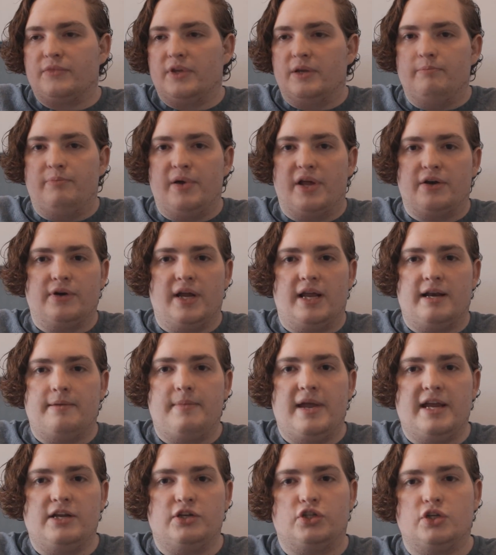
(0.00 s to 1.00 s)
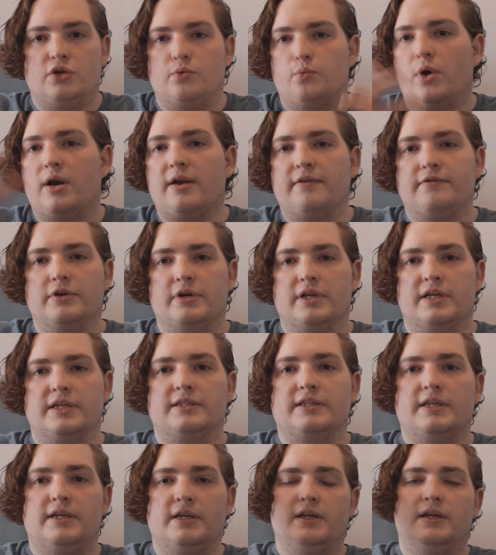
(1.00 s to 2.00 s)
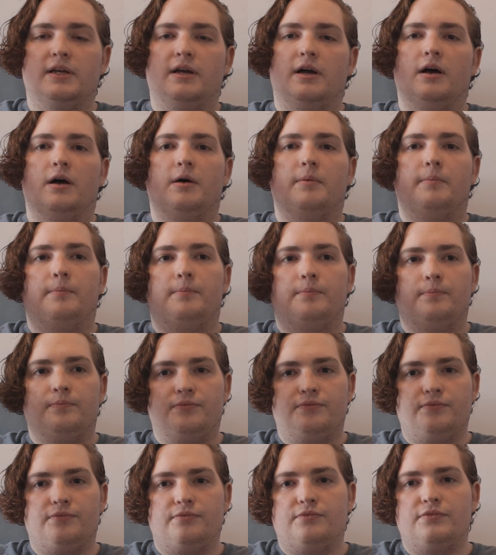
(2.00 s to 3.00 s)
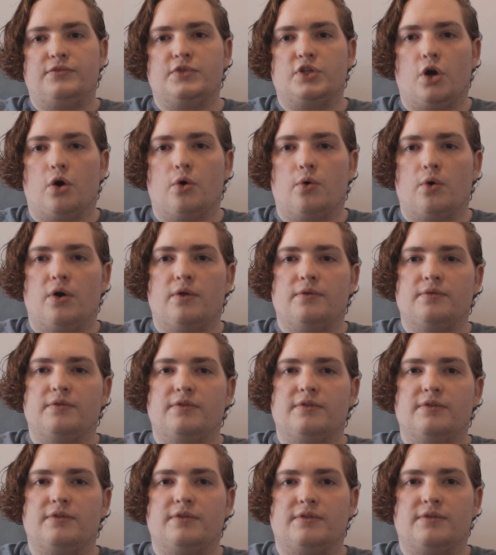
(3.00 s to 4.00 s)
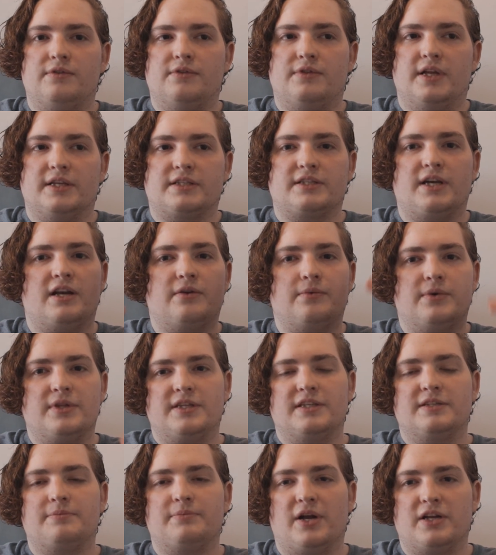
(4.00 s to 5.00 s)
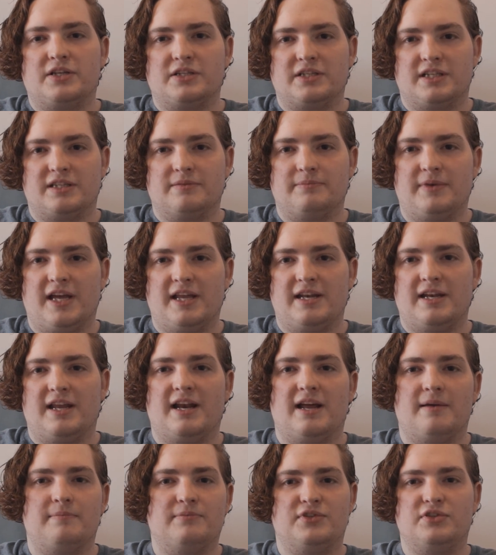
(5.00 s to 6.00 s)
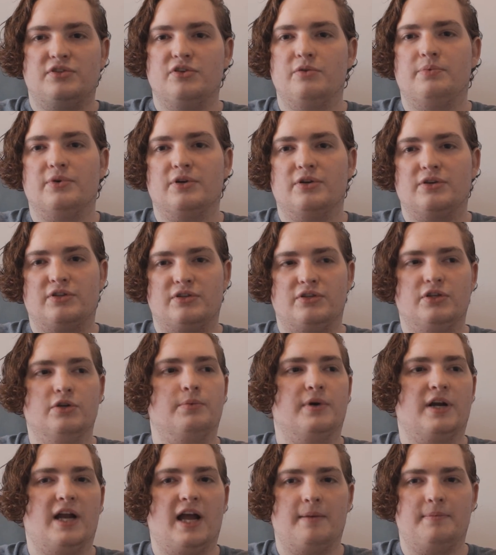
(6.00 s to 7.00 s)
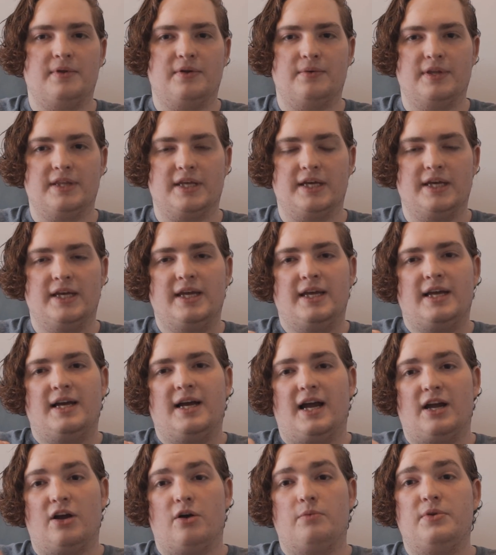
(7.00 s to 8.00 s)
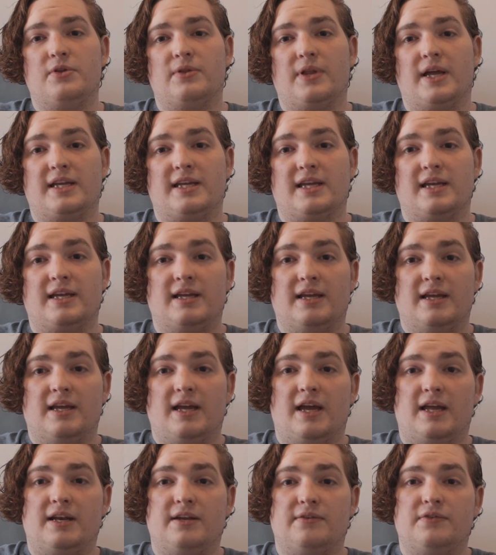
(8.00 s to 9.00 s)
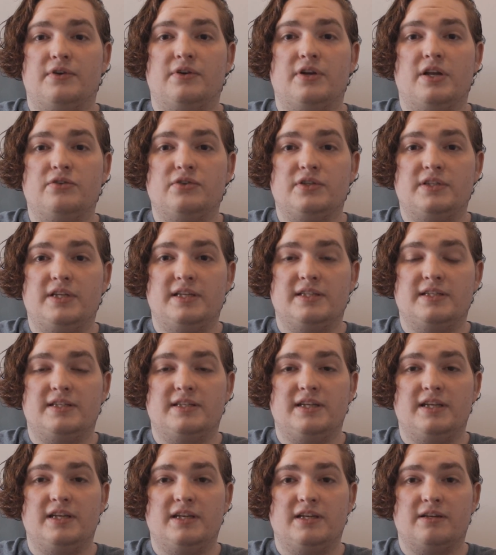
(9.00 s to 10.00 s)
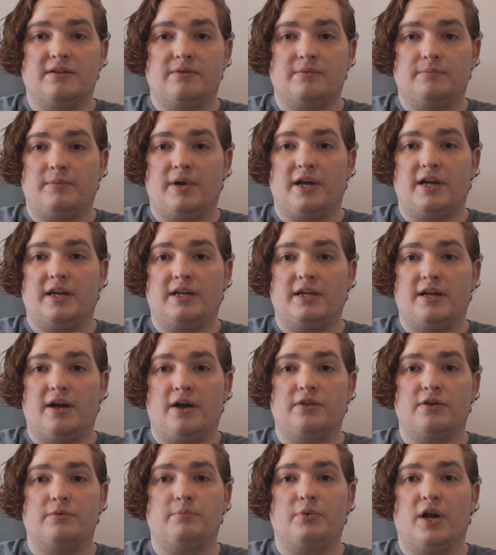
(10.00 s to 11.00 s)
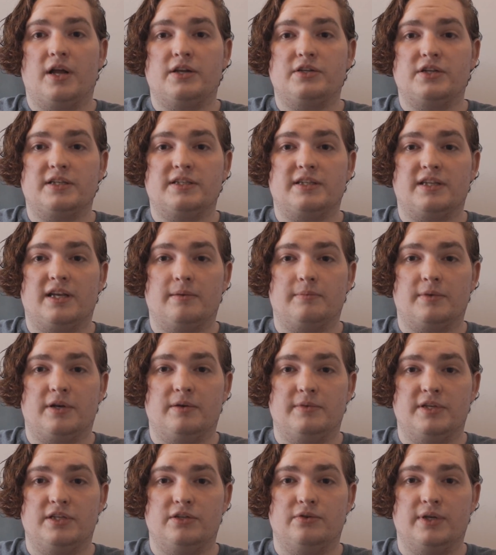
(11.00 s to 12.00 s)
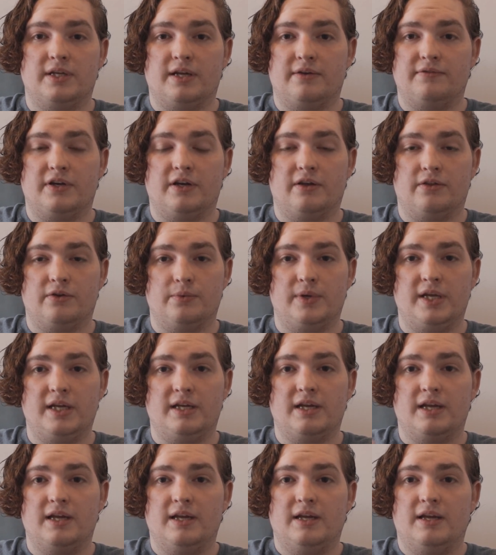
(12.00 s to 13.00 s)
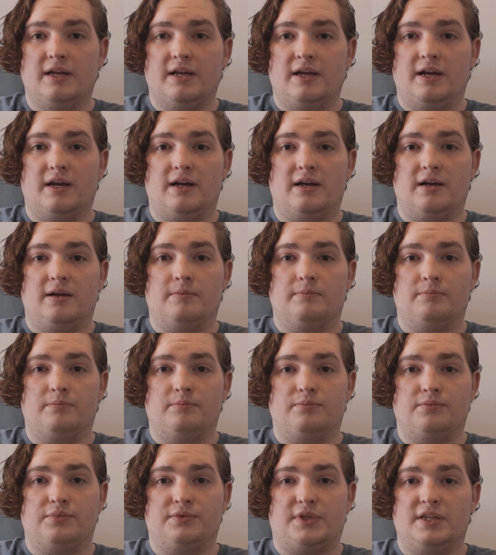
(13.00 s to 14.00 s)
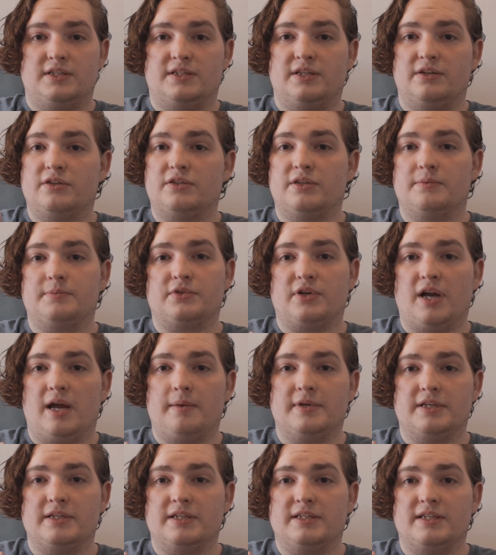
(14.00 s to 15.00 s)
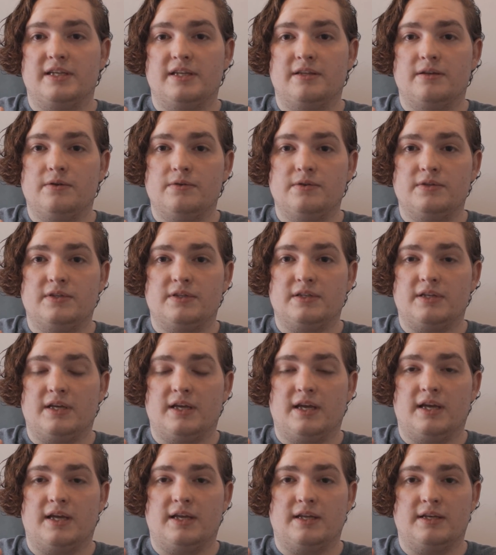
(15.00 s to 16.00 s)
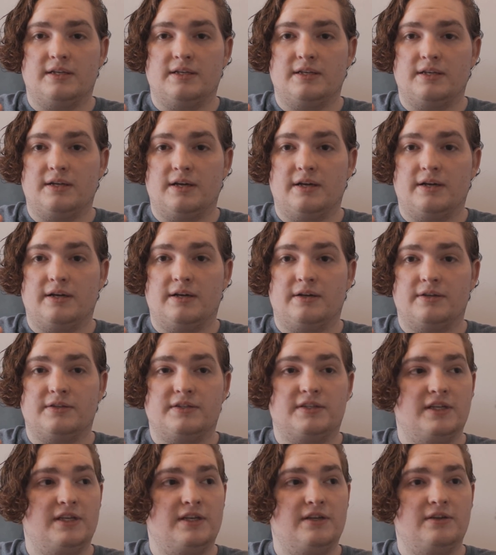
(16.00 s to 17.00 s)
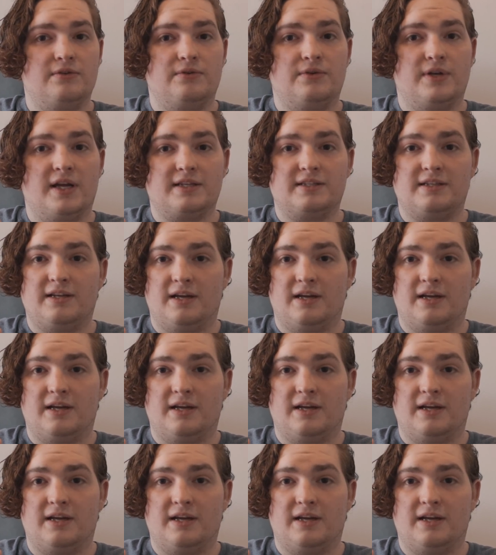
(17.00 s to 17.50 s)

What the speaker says: better animation, whatever it is. So that's kind of what this project has been, and I'm super, super happy with it. I hope you like it. And if you're interested in seeing my other projects that I'm going to be doing every other week, consider subscribing to see those, and I'll see you next